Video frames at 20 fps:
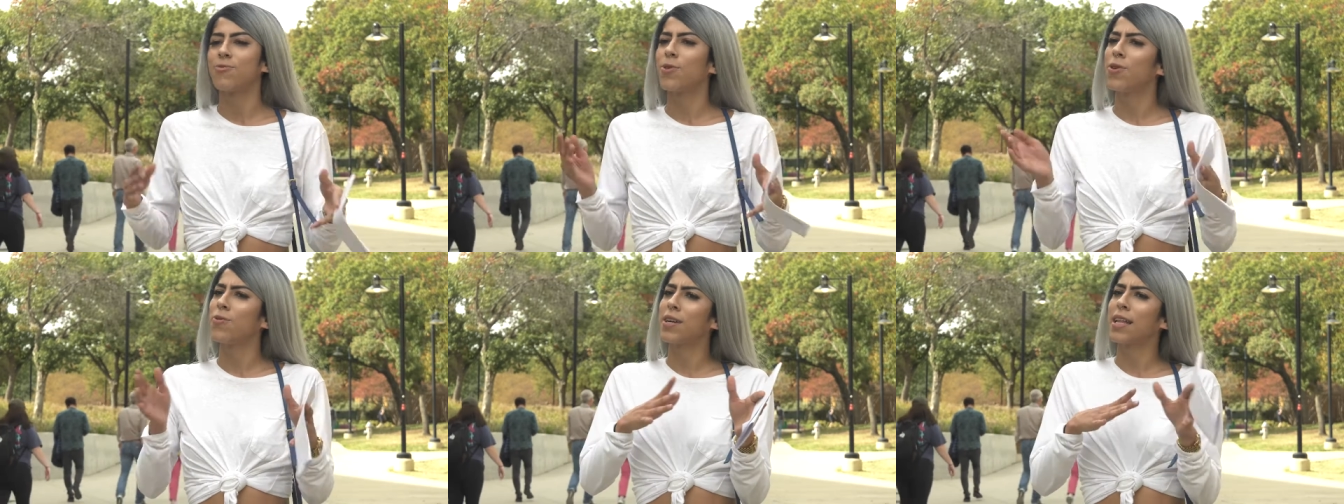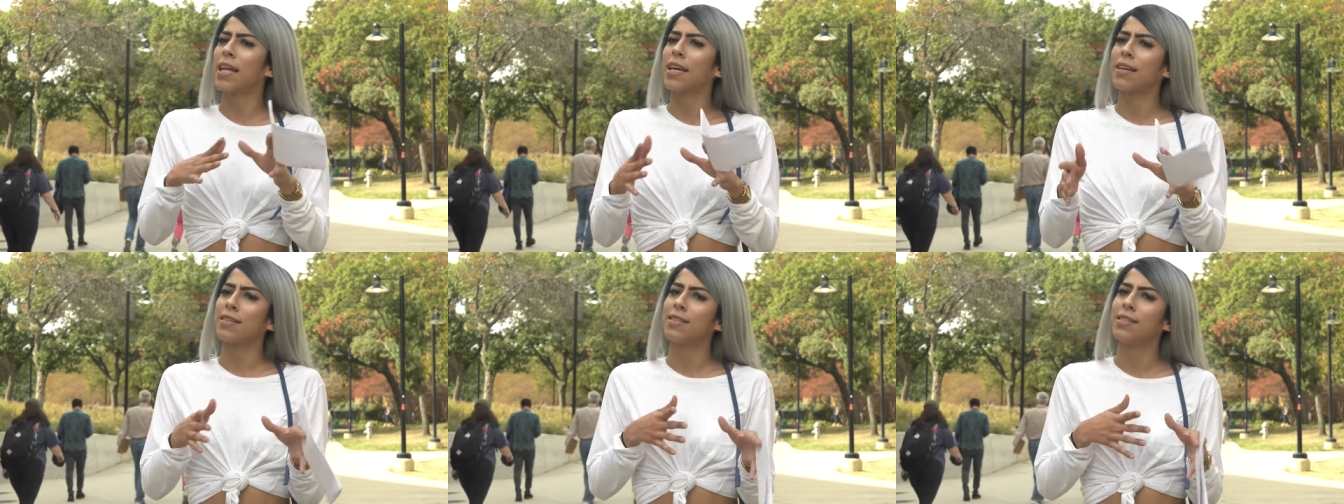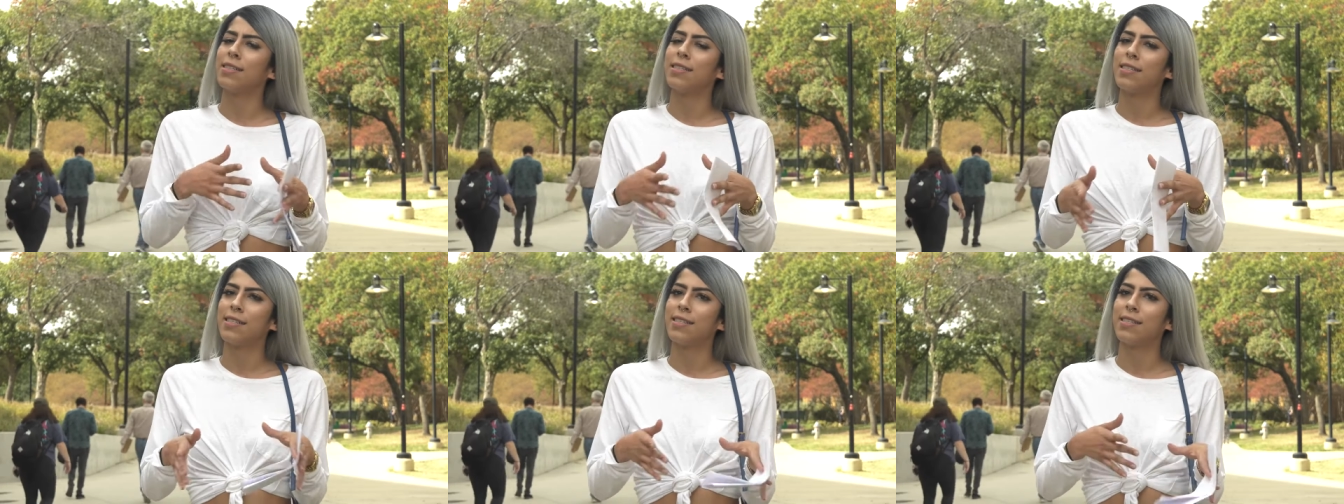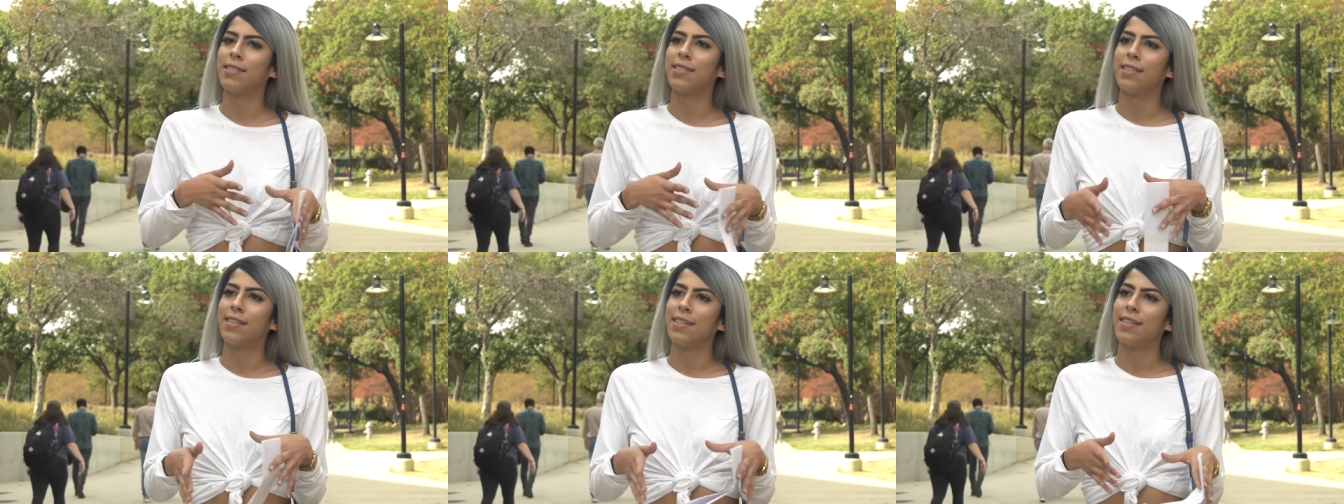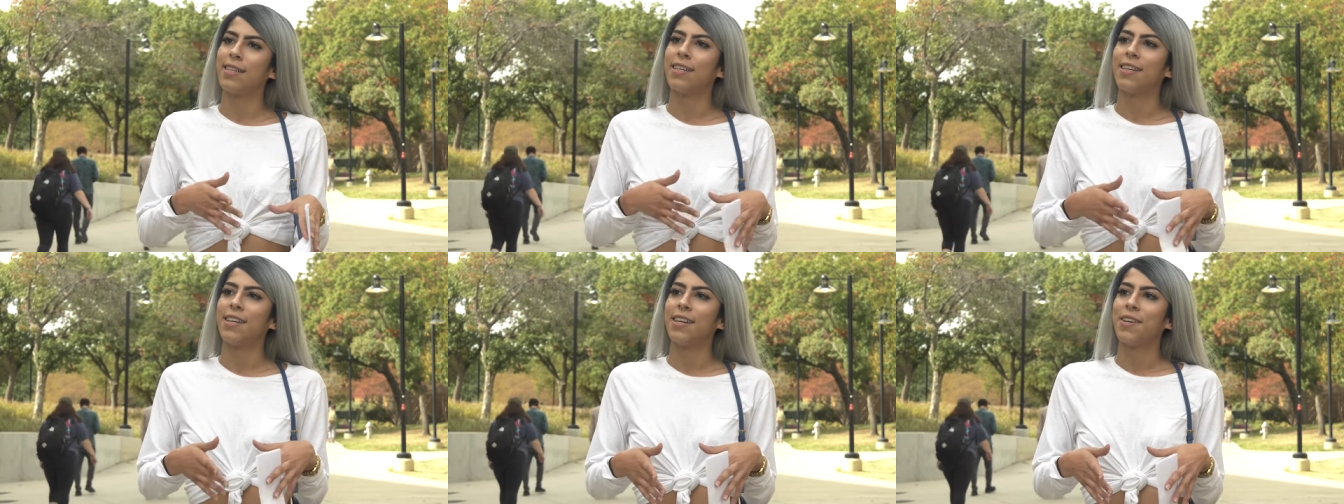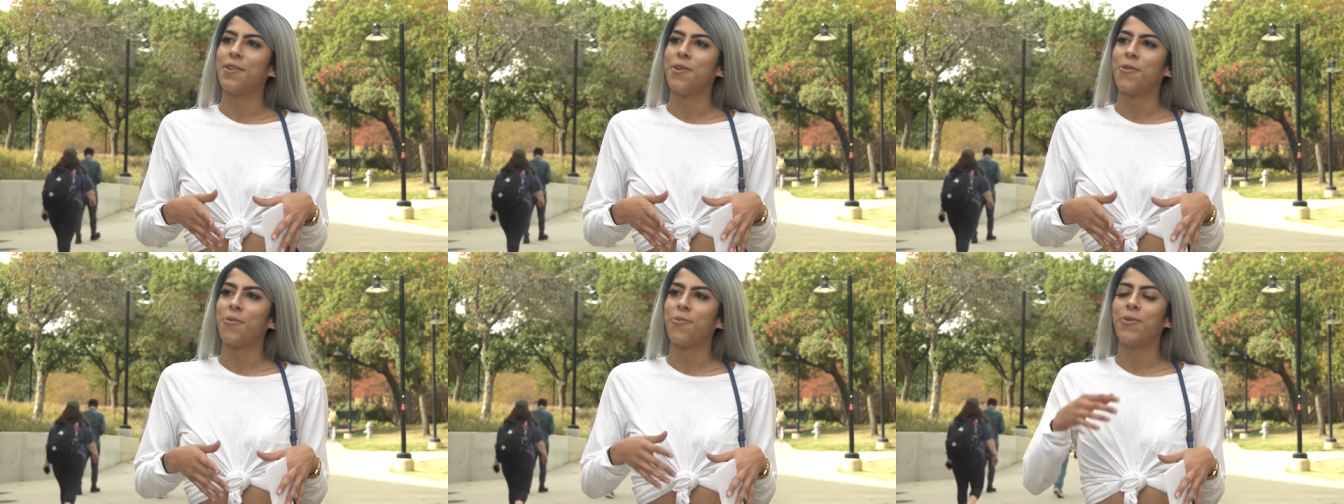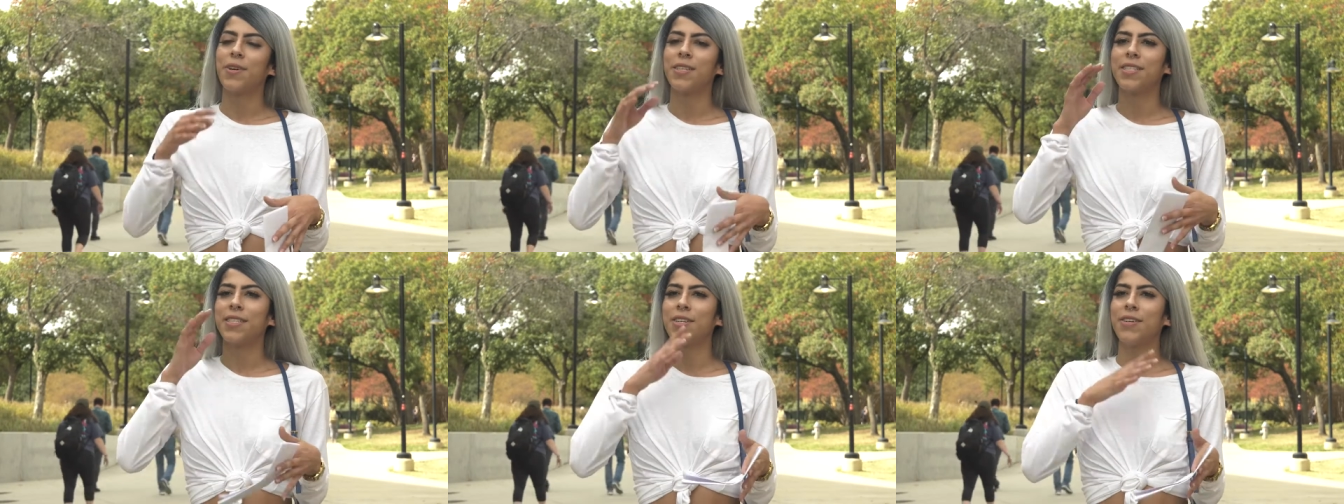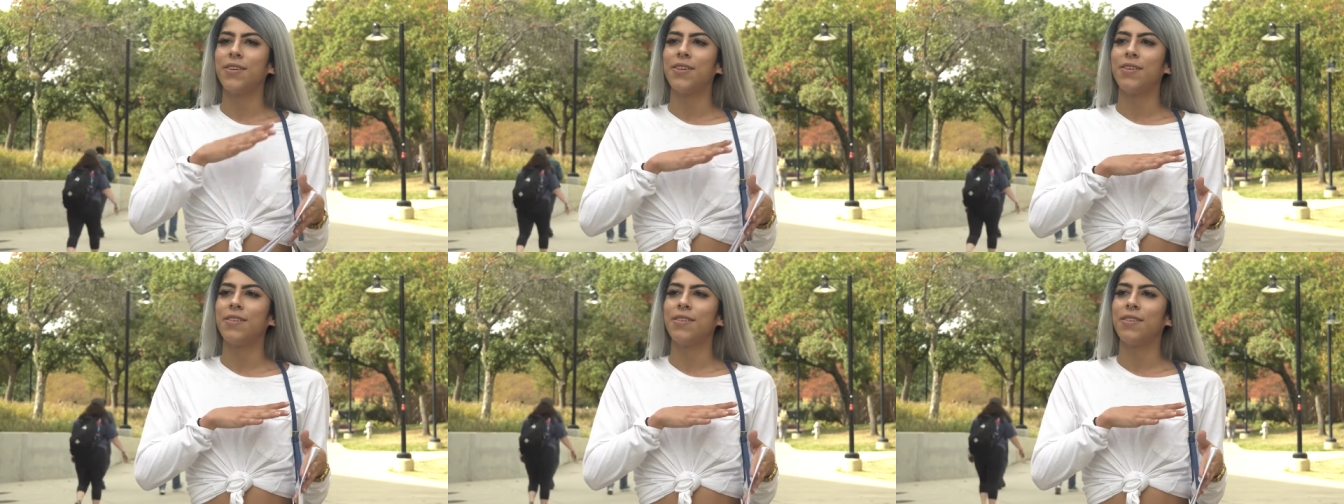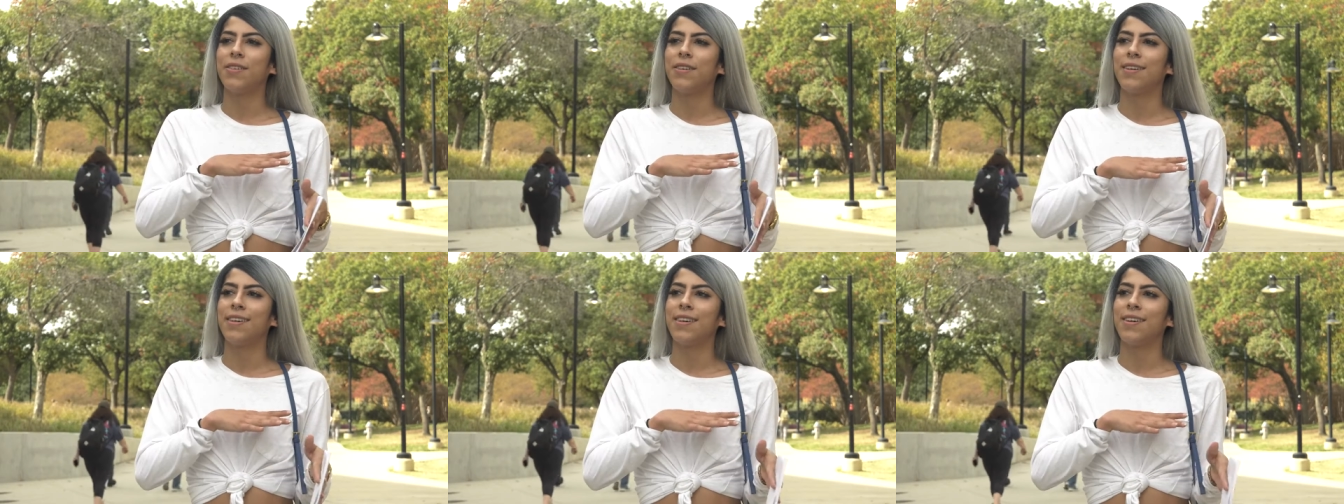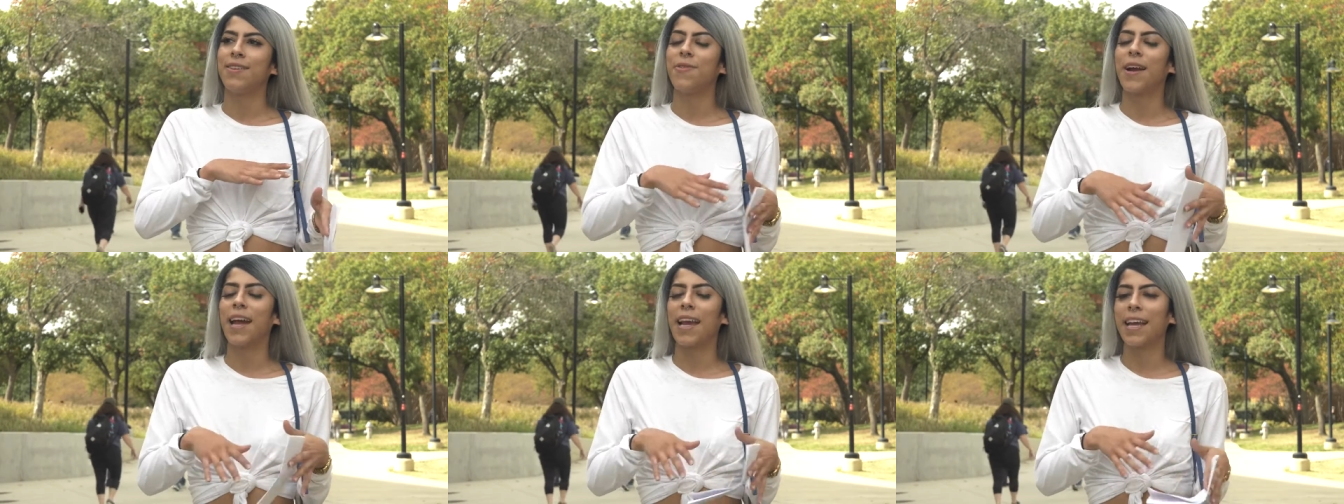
Well, we're like, we're still we're